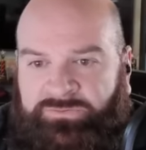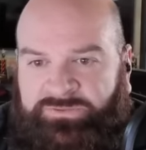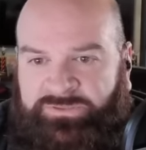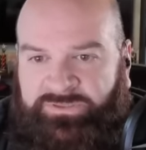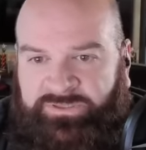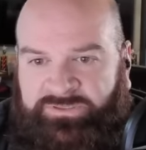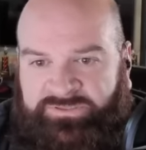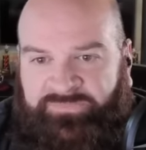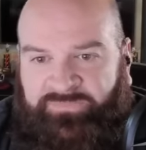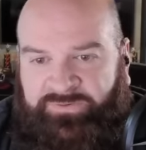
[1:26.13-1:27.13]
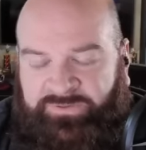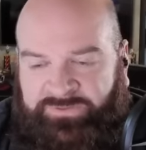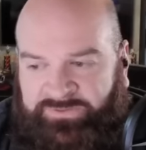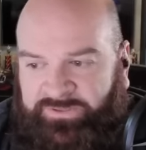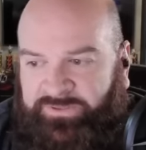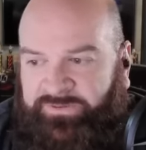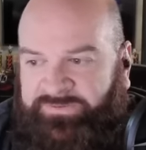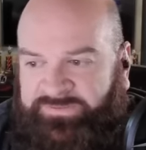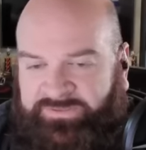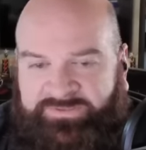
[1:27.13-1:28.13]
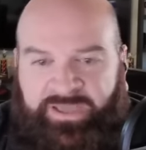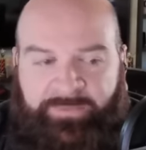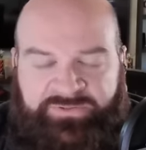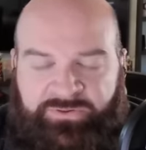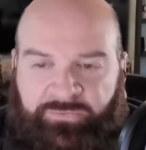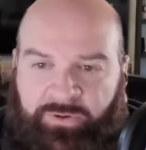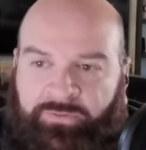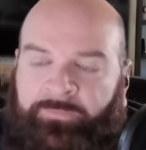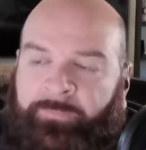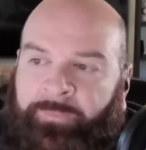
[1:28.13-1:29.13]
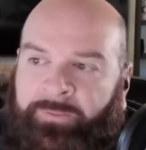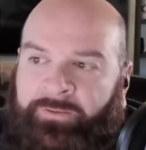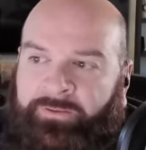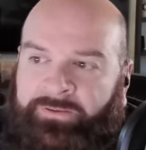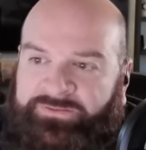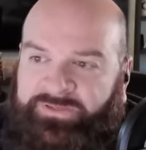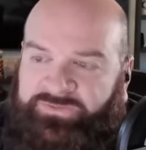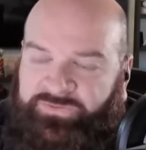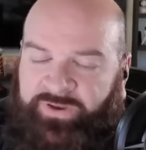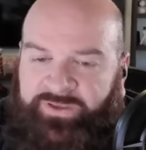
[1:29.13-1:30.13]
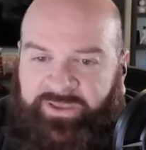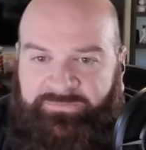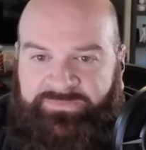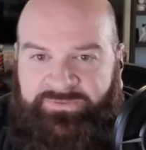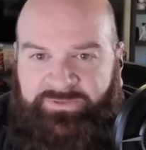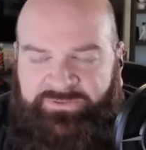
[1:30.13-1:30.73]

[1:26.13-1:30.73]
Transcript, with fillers: She did it for, she did it six times in a row, six straight games.